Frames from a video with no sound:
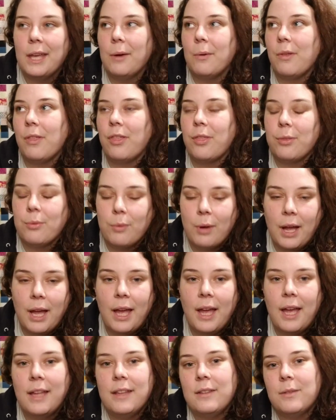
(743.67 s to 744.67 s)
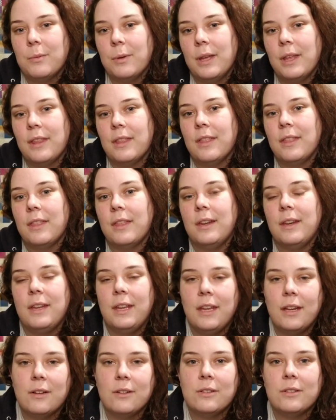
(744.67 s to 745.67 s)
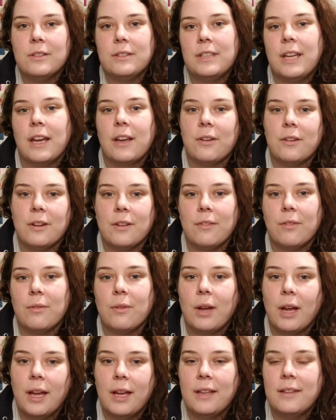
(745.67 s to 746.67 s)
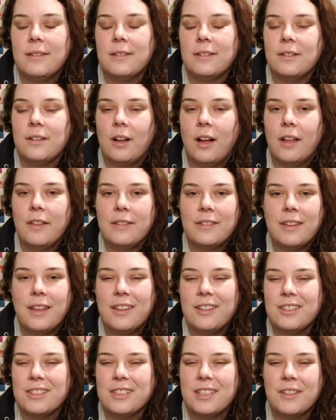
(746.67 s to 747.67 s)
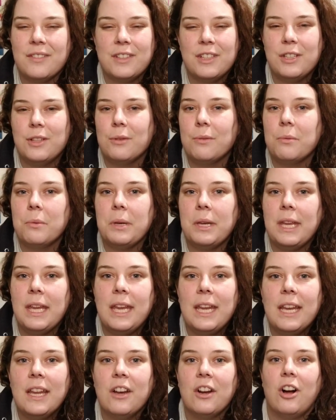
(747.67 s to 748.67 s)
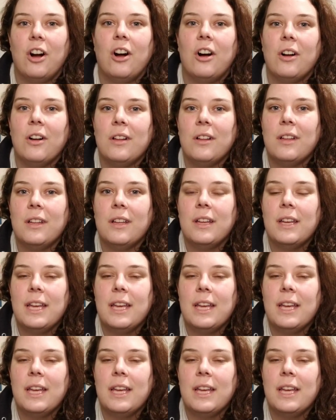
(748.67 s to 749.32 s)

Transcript: with threads, with the needle, decorative threads, and all this other stuff. You don't need it all.